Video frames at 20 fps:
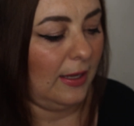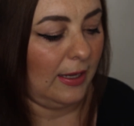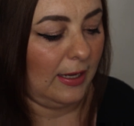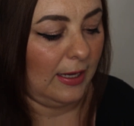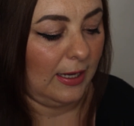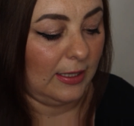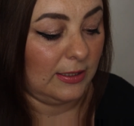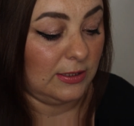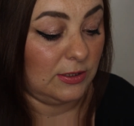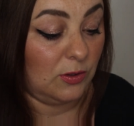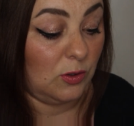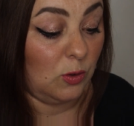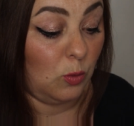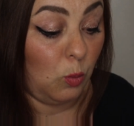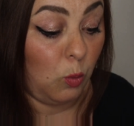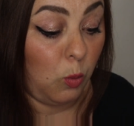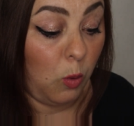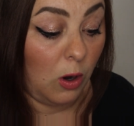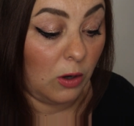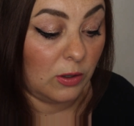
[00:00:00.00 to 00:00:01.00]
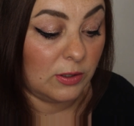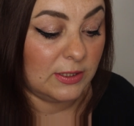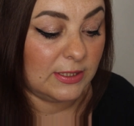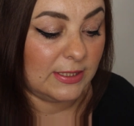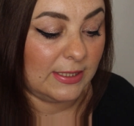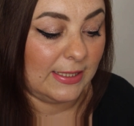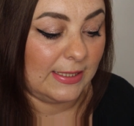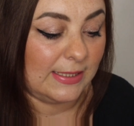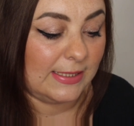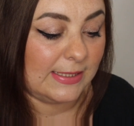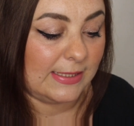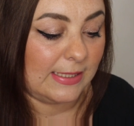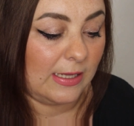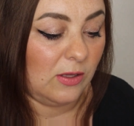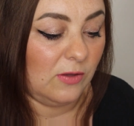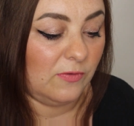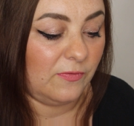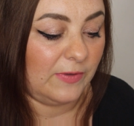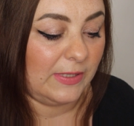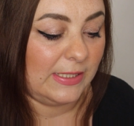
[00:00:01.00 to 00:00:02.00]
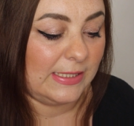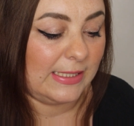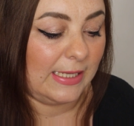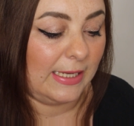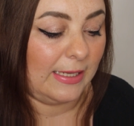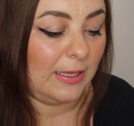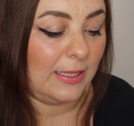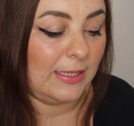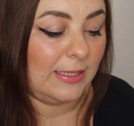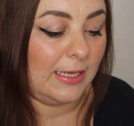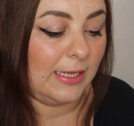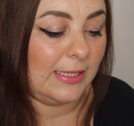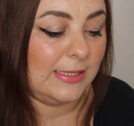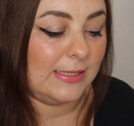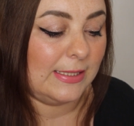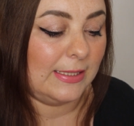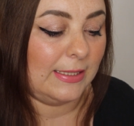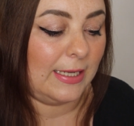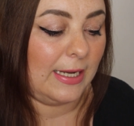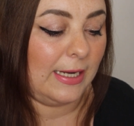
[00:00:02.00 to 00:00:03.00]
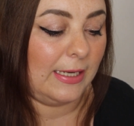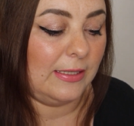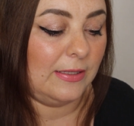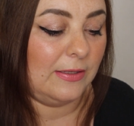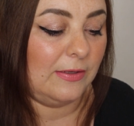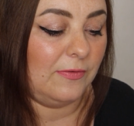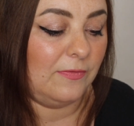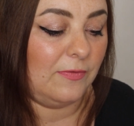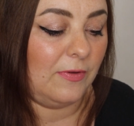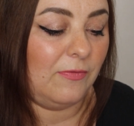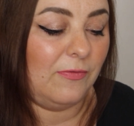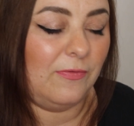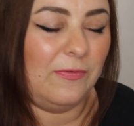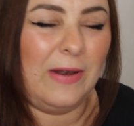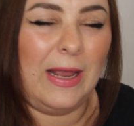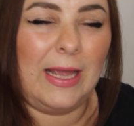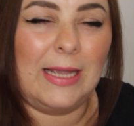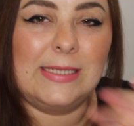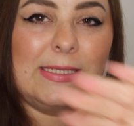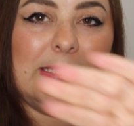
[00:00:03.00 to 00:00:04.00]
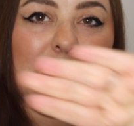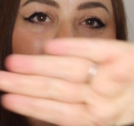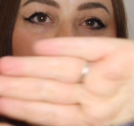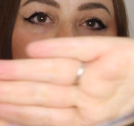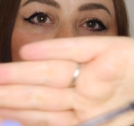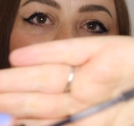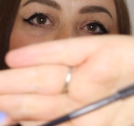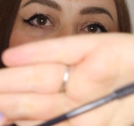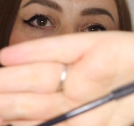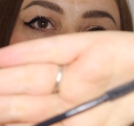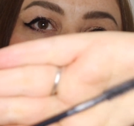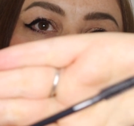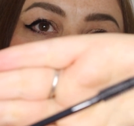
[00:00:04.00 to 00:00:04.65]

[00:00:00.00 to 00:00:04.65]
and the wand itself is like nice and kind of flexible.